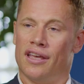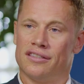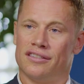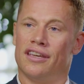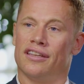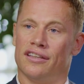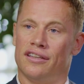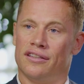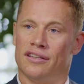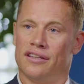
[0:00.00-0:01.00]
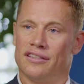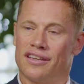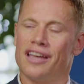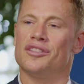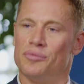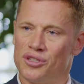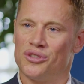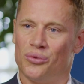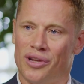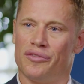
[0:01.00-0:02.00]
And secondly, do customers
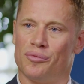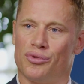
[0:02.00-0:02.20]
still love the